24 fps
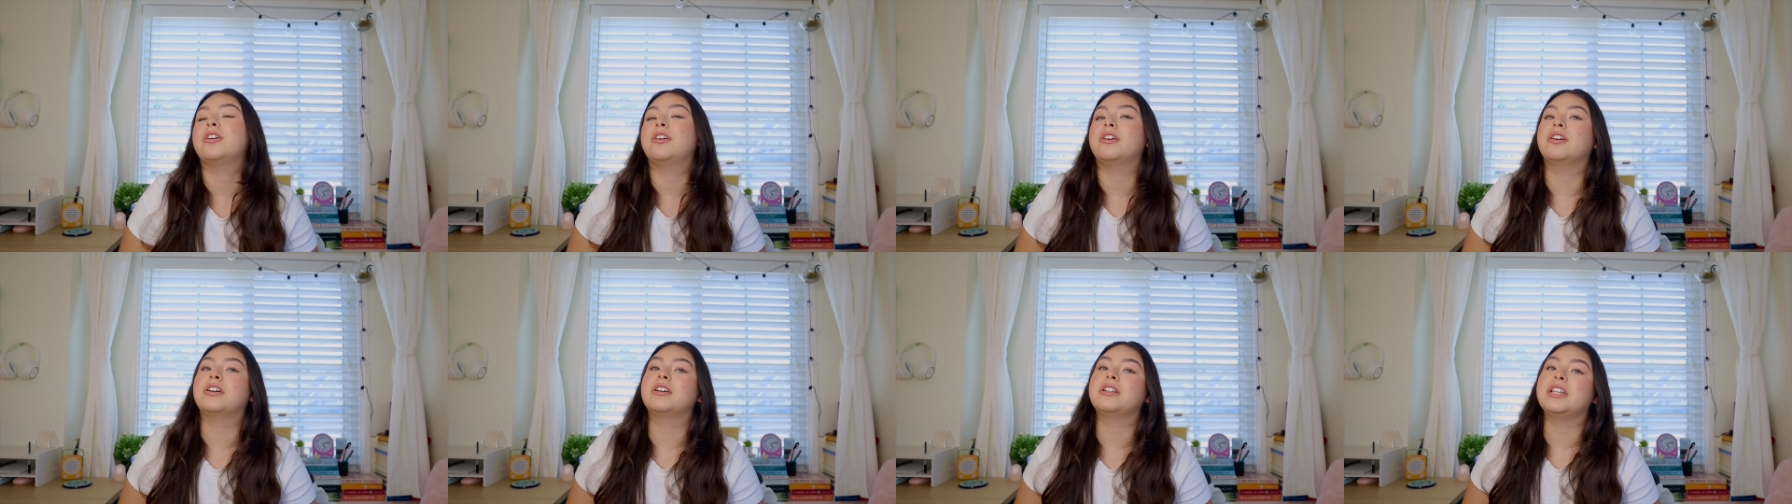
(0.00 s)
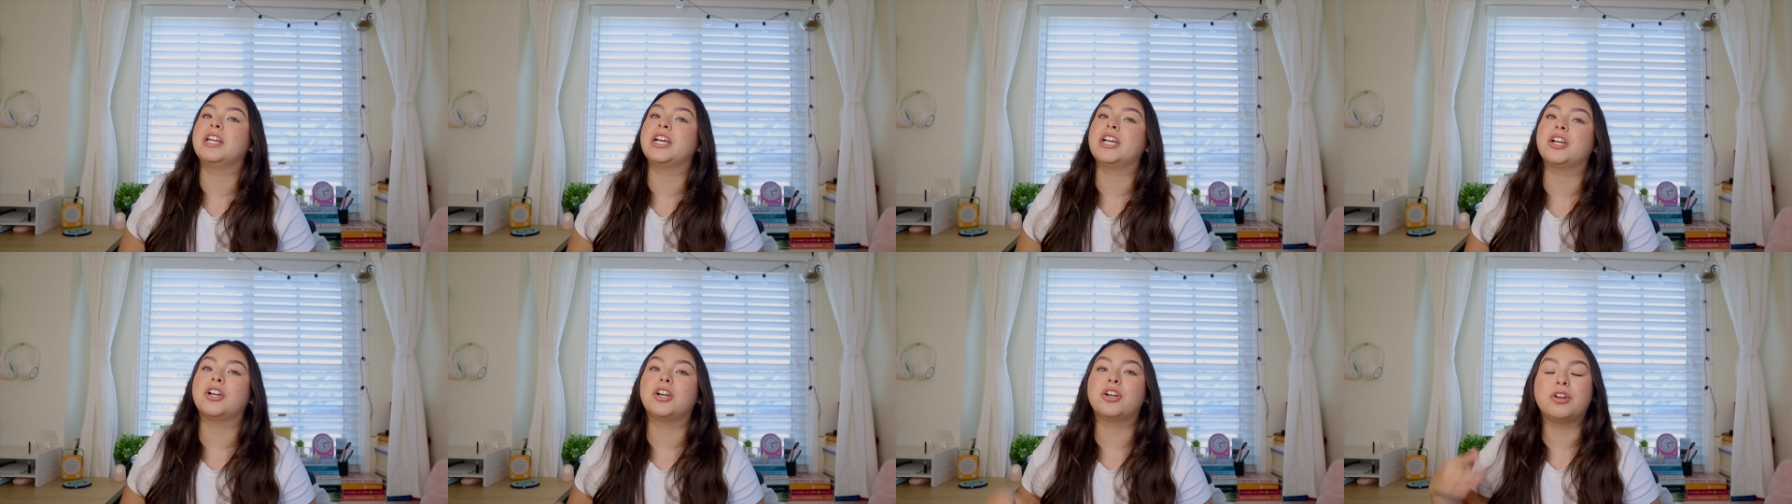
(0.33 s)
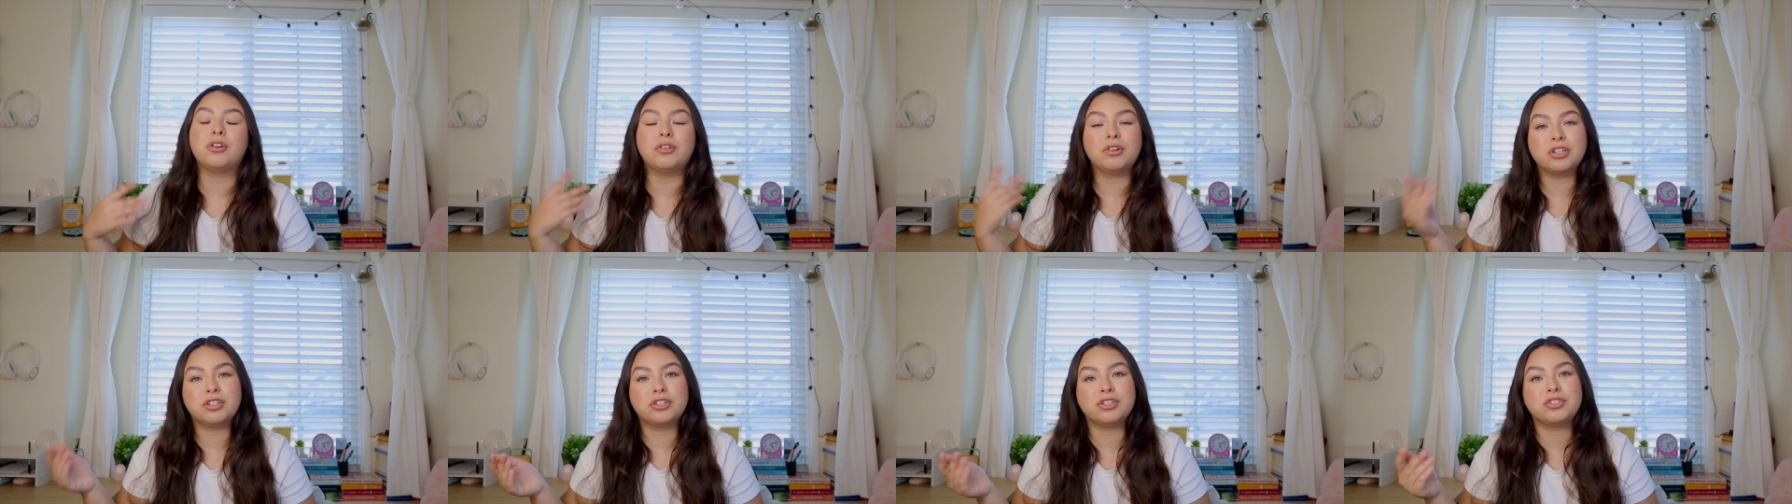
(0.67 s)
or like
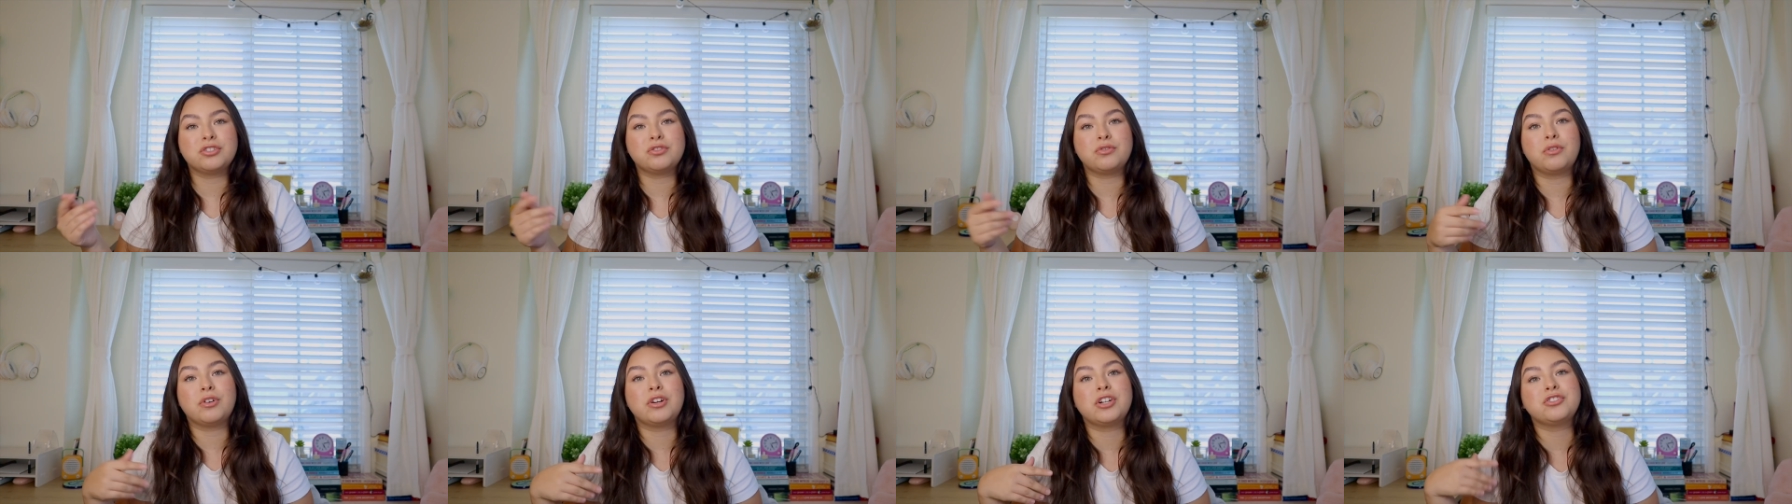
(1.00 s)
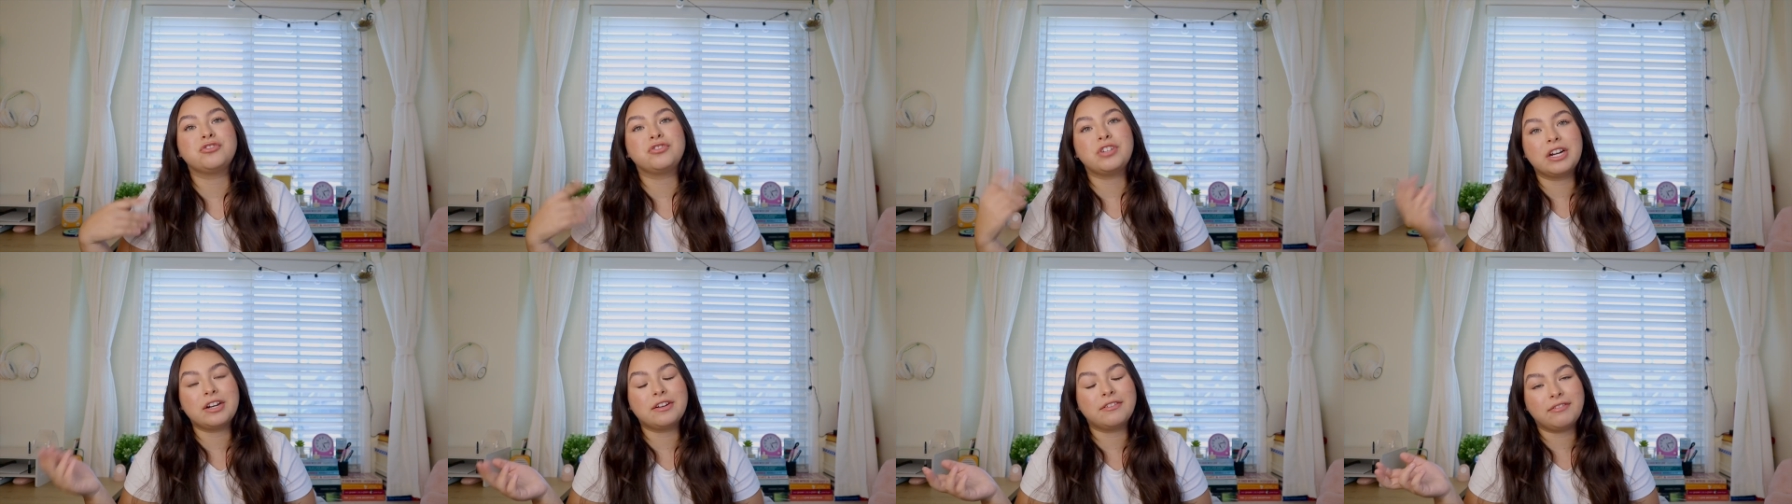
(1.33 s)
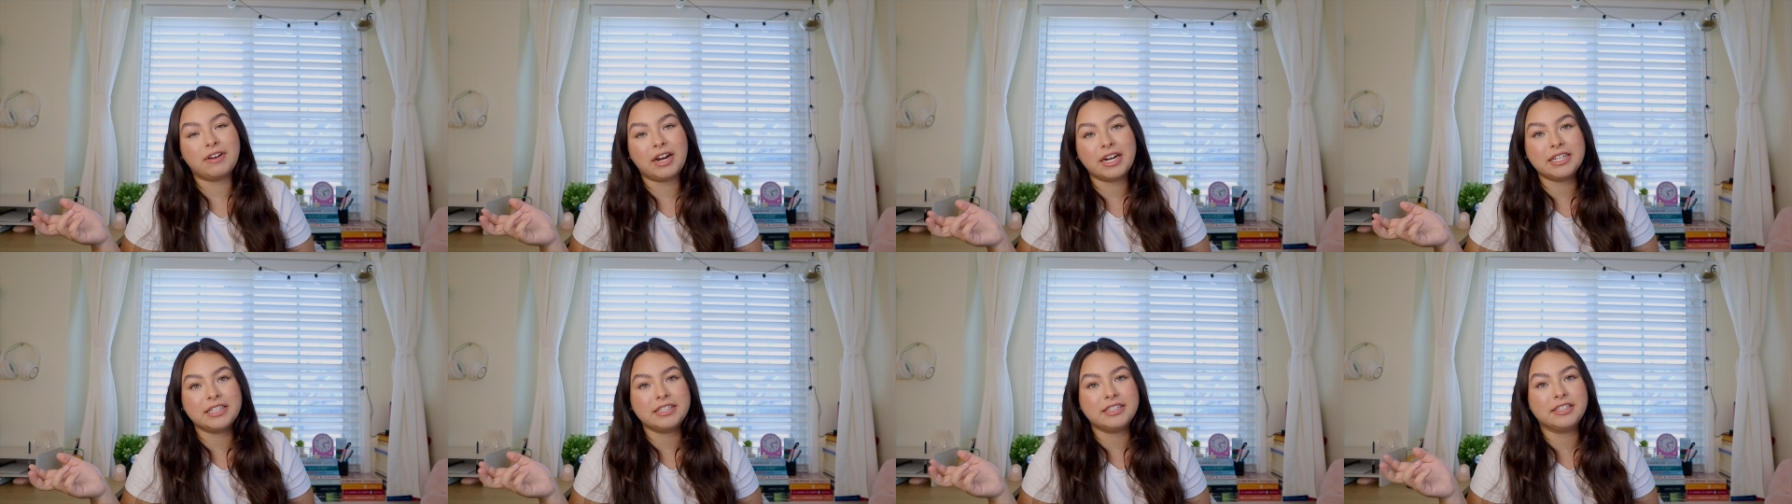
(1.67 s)
go to the store and try to
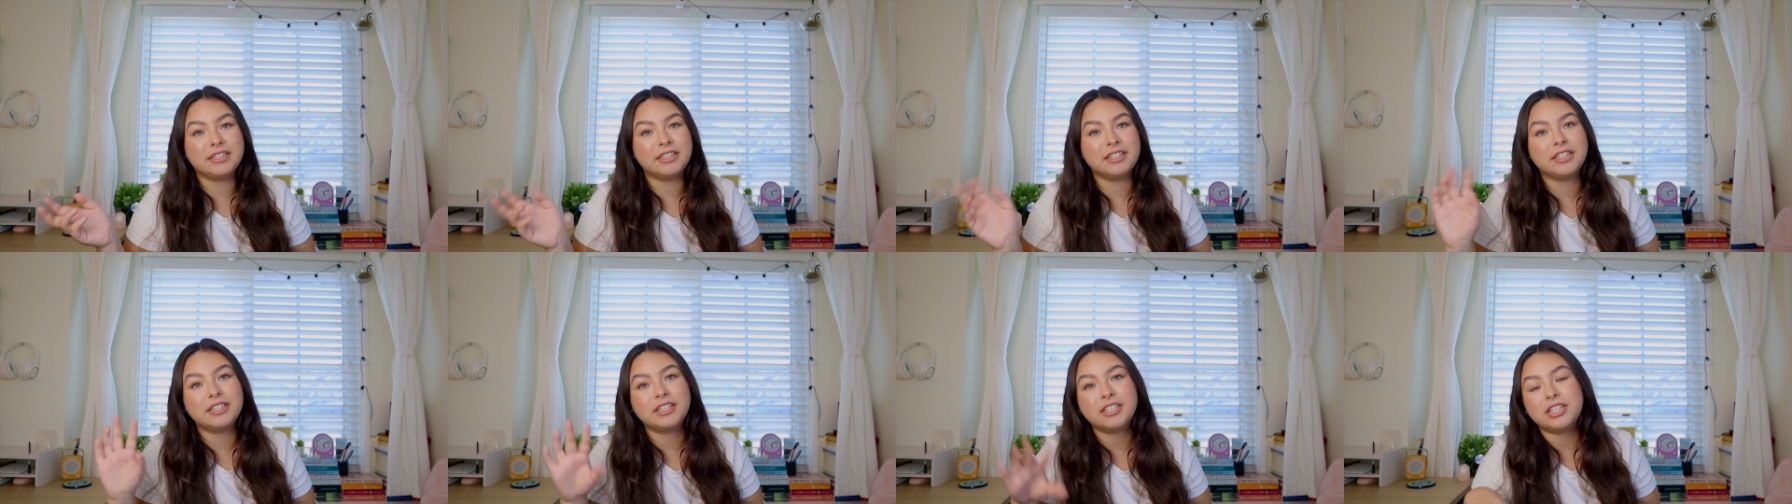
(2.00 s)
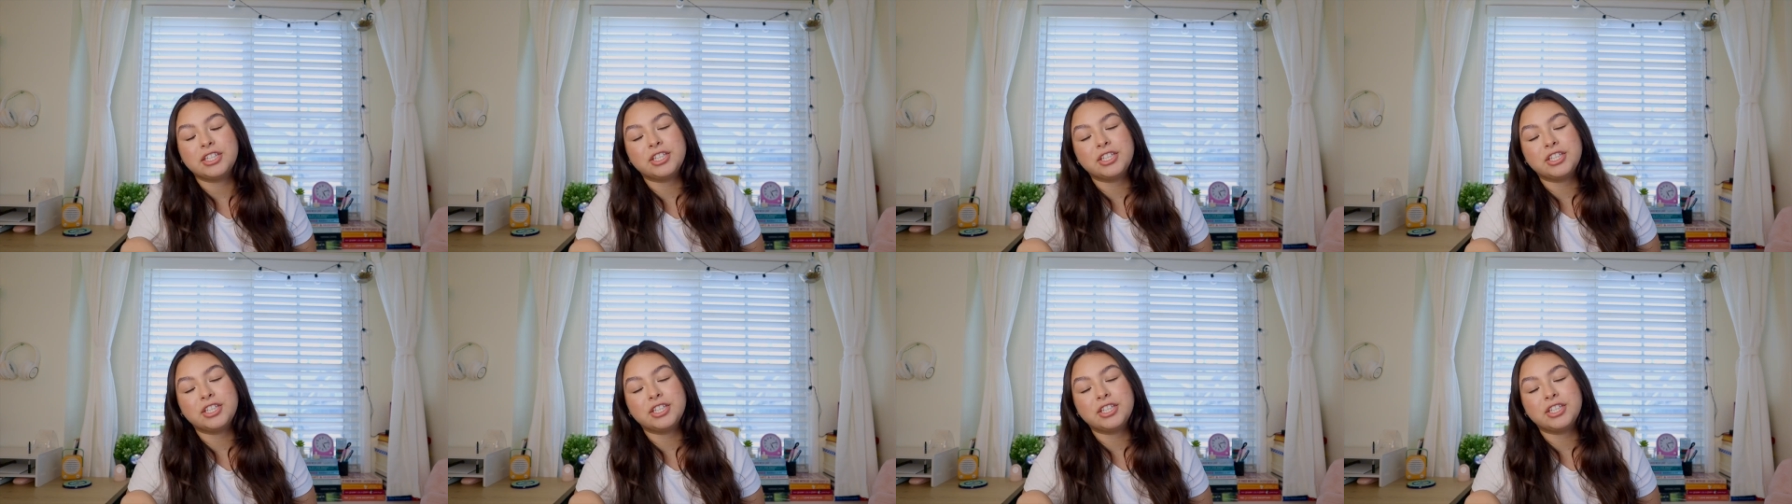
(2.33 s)
find it.